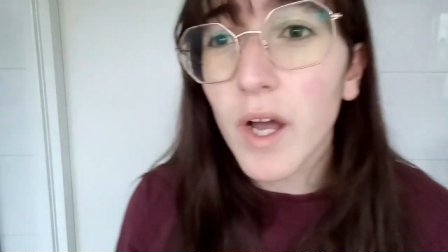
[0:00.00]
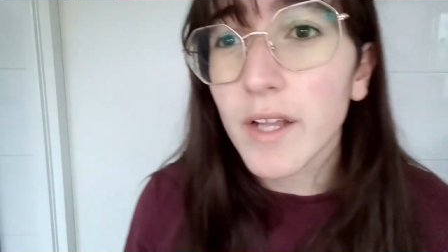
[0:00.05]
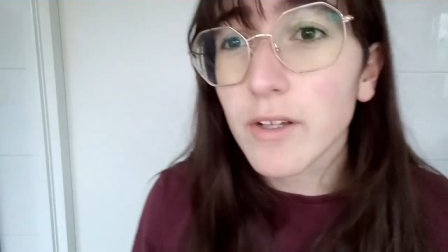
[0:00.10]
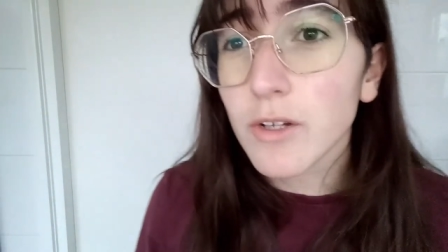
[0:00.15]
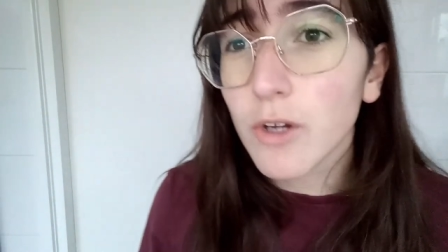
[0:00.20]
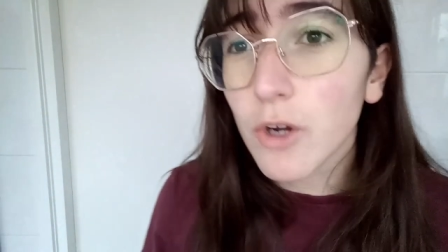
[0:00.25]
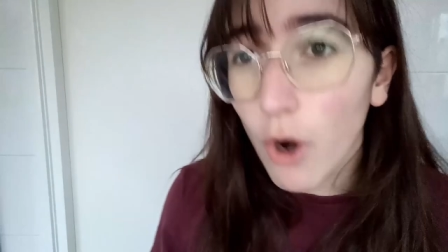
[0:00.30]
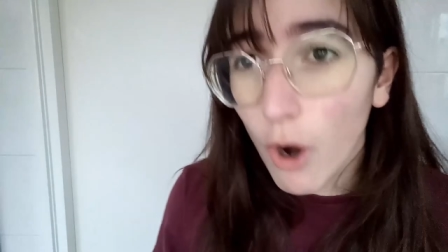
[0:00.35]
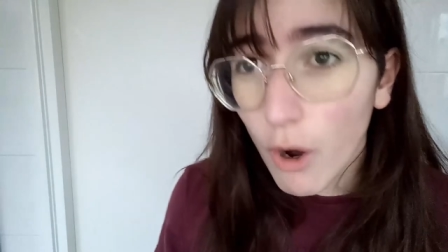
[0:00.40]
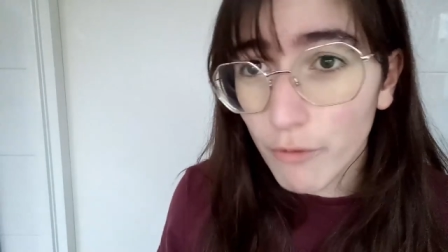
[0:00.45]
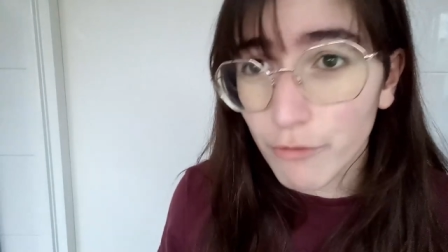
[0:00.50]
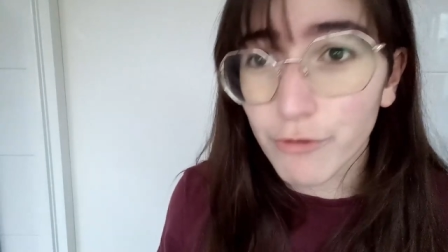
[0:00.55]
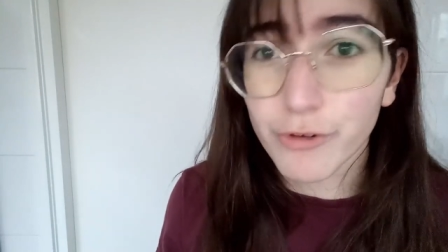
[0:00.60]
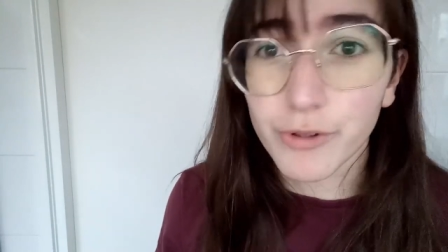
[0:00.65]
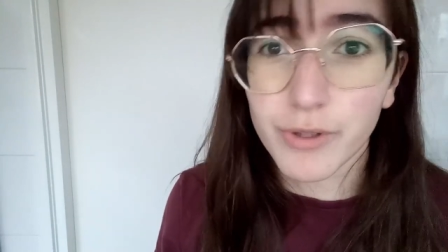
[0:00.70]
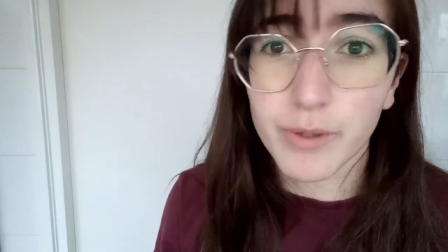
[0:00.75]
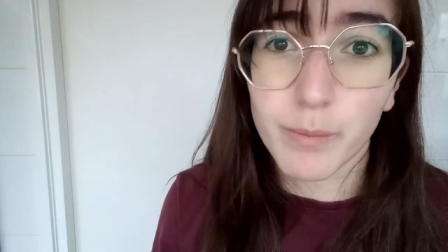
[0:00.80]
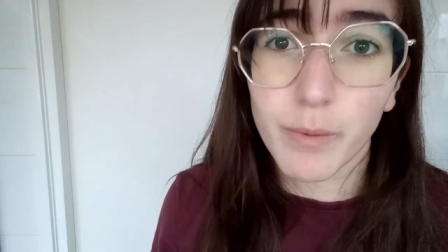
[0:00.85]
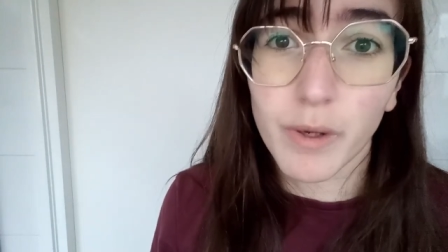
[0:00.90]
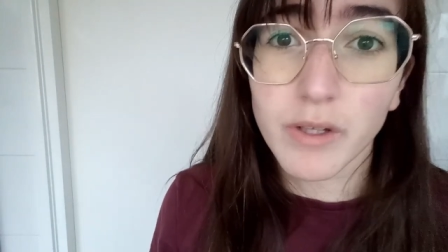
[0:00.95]

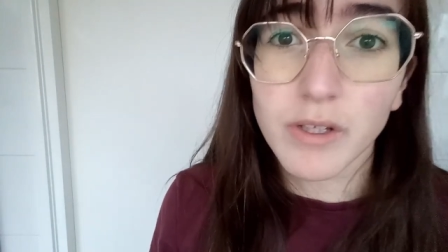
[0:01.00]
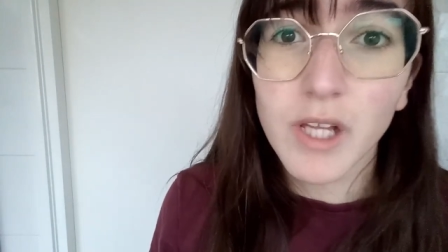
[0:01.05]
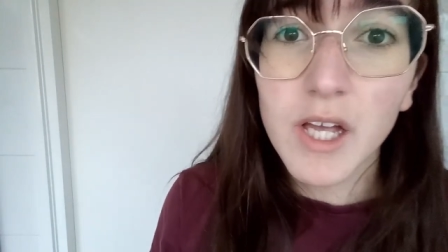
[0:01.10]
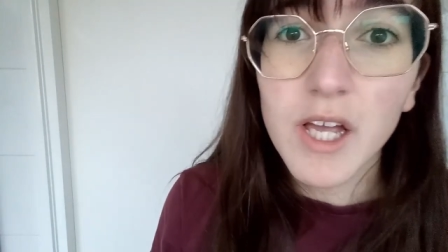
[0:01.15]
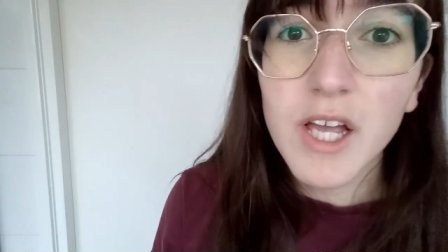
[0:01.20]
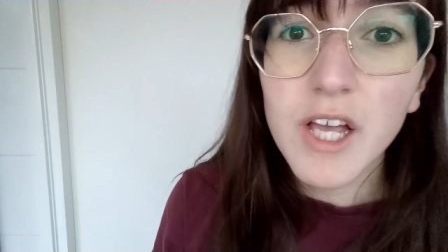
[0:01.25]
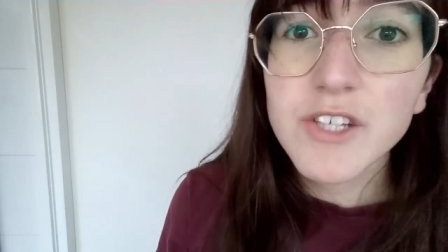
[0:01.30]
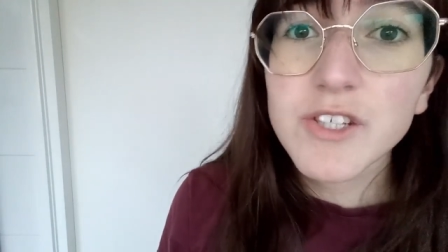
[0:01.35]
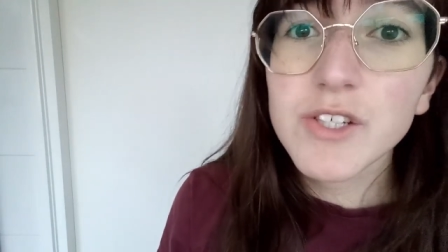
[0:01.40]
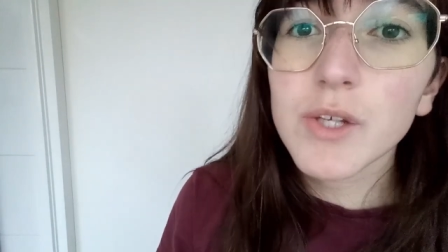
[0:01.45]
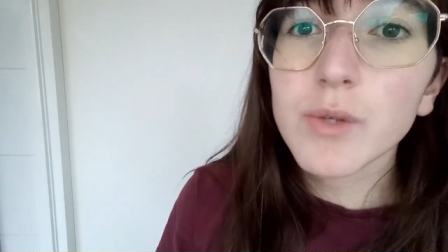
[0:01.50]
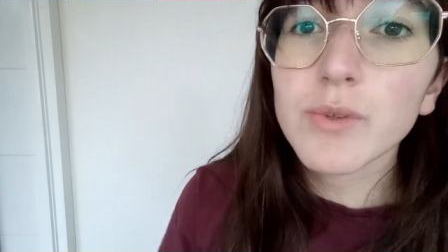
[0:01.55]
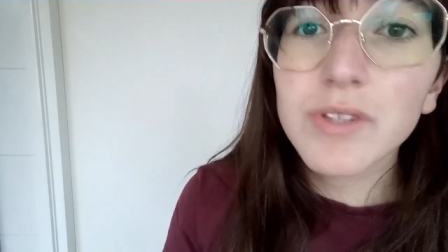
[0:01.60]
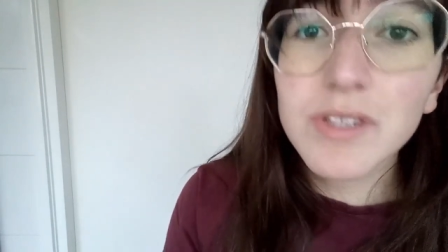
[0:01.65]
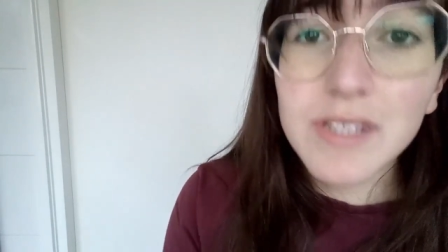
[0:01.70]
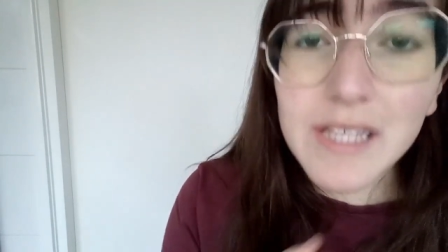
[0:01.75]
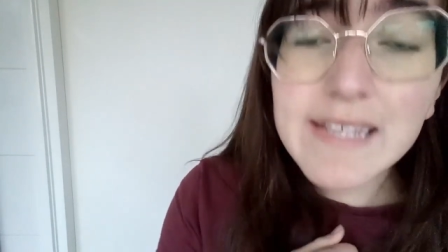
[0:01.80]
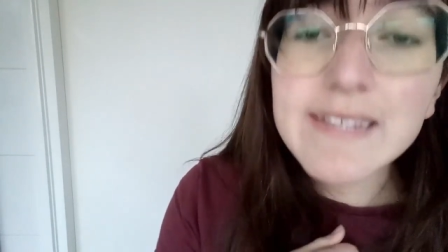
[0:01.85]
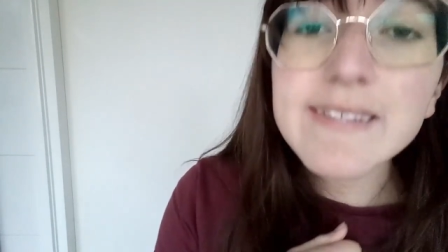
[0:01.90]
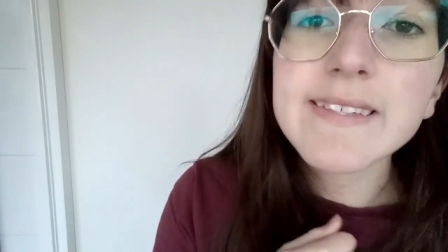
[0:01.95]
uncomfortable. So
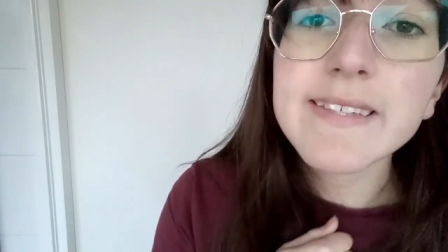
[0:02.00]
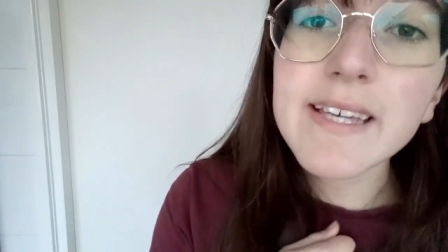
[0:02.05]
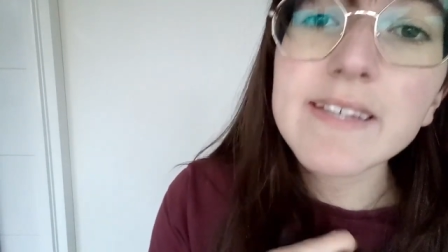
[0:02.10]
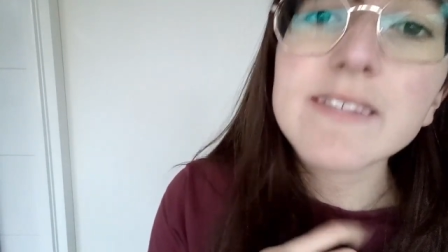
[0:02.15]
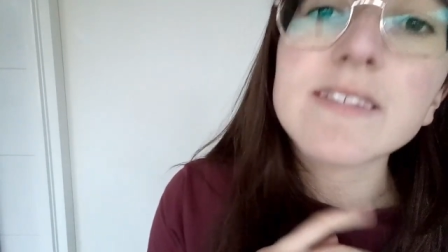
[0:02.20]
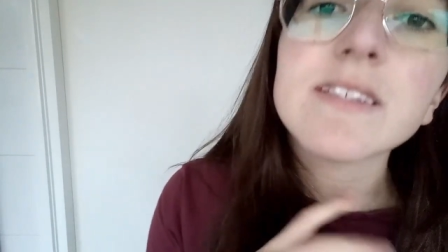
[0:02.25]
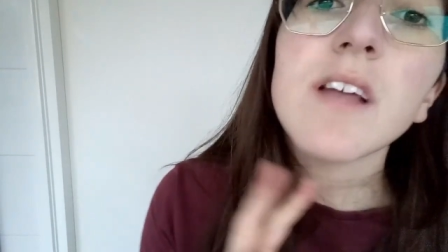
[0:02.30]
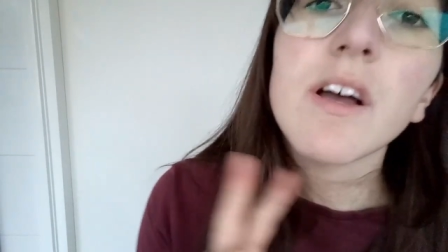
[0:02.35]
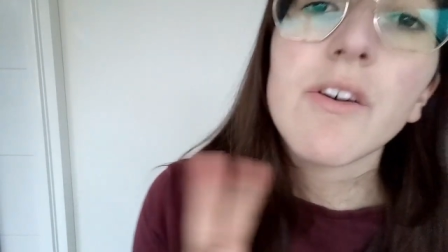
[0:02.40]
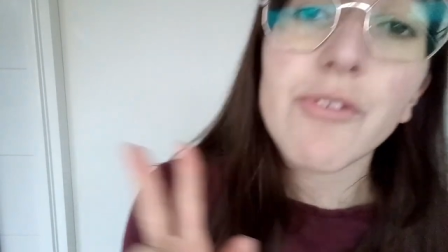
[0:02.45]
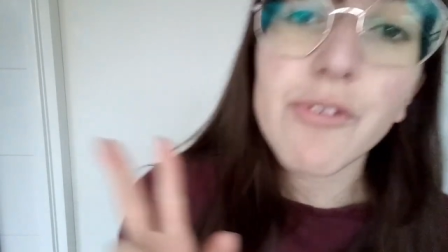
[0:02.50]
this is love